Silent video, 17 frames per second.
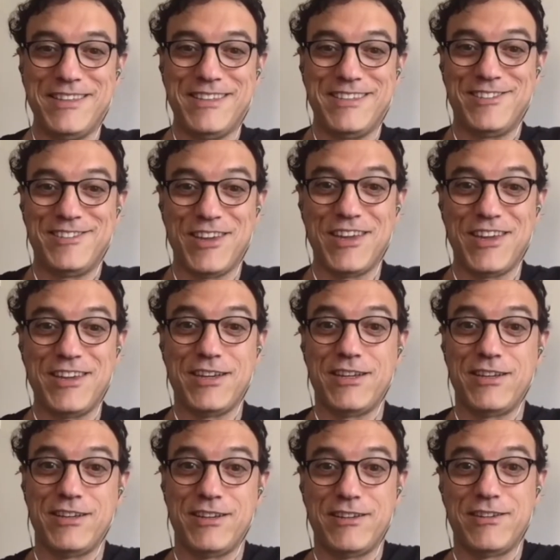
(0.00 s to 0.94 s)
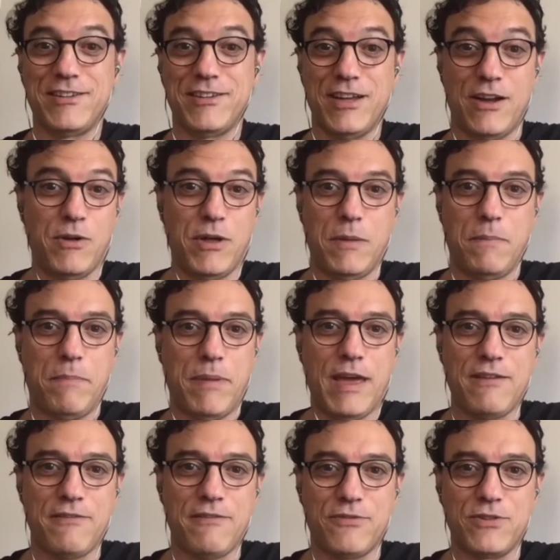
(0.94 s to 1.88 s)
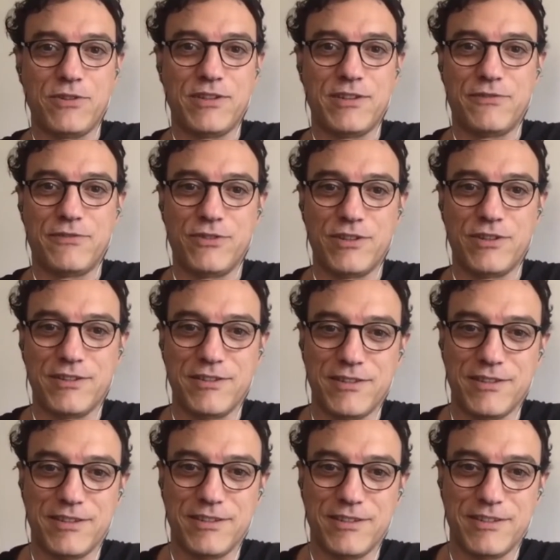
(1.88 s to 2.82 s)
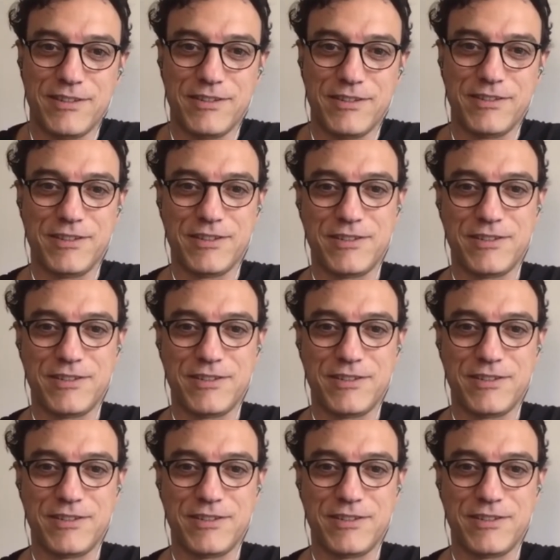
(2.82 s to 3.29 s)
take, I pay for the, for the, the this